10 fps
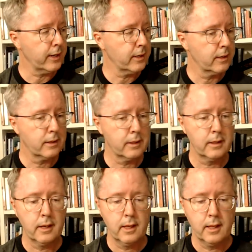
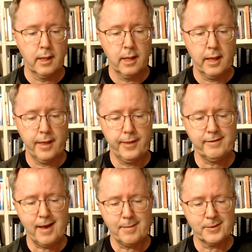And this
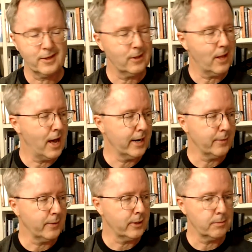happens a lot
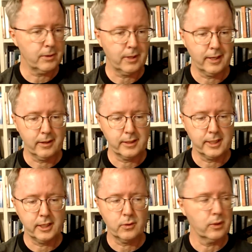when you're playing
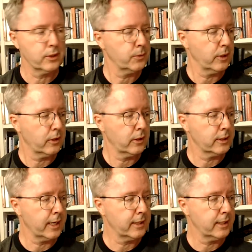D chords where you're
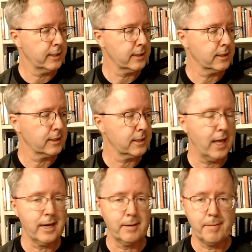going to take this and
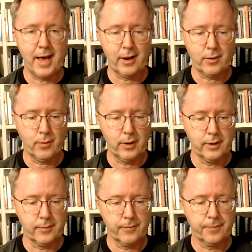slide it back
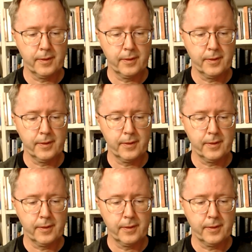1.